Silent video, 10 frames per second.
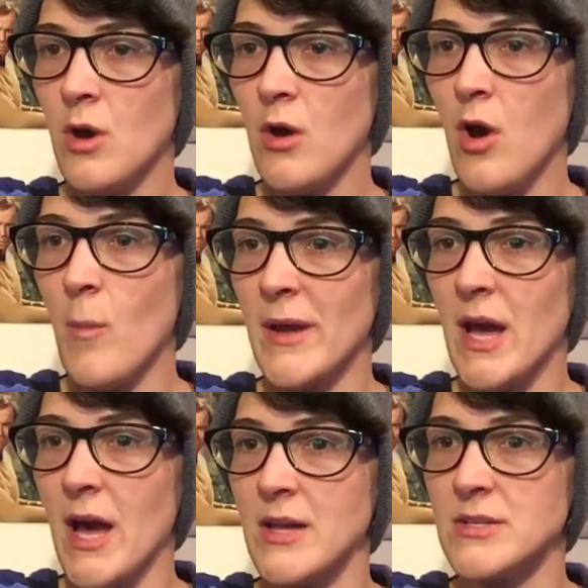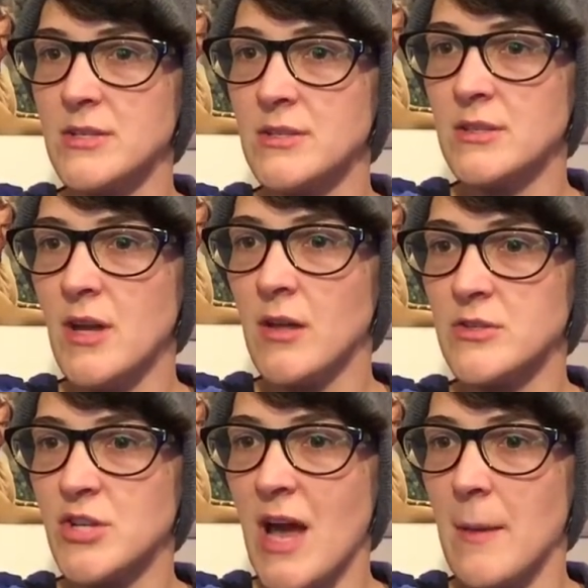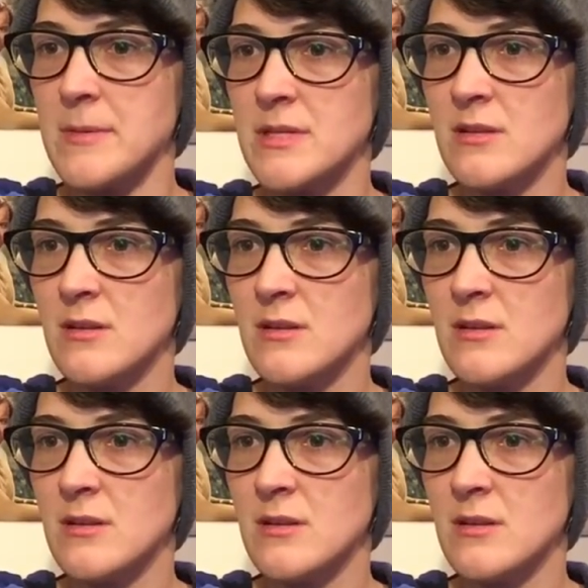Oh my gosh. Y'all are trapped.